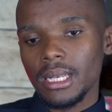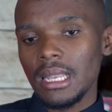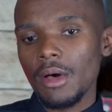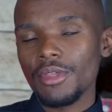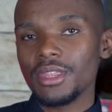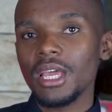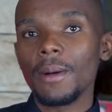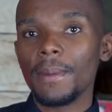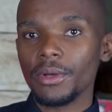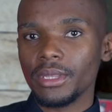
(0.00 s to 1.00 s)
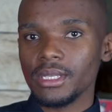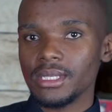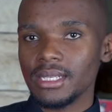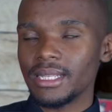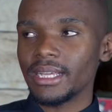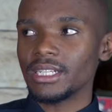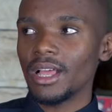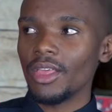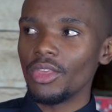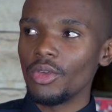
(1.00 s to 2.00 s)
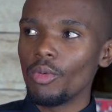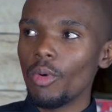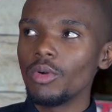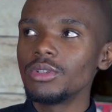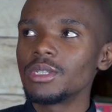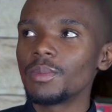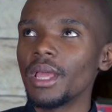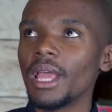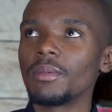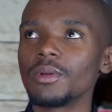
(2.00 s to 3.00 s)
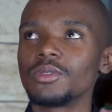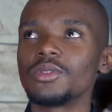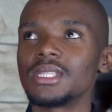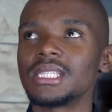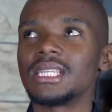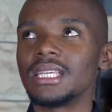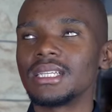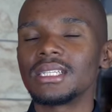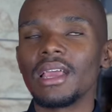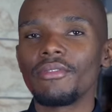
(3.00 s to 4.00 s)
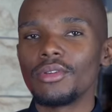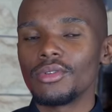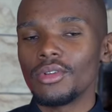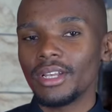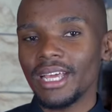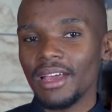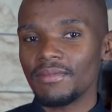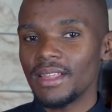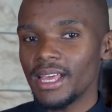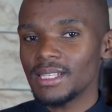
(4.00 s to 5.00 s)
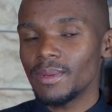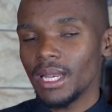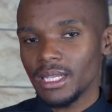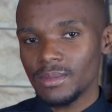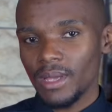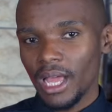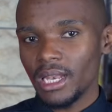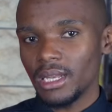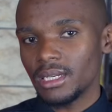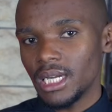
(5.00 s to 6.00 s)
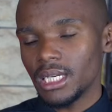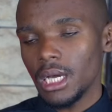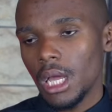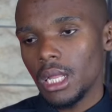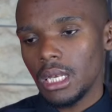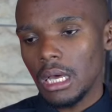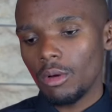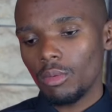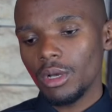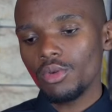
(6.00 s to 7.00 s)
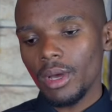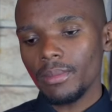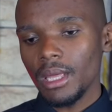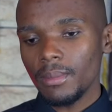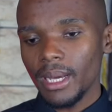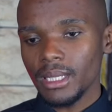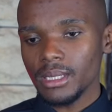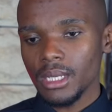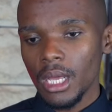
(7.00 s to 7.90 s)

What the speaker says: Now, the thing about this is that you won't be able to see it if you do not have the experience behind it, right? Now, what do I mean by this?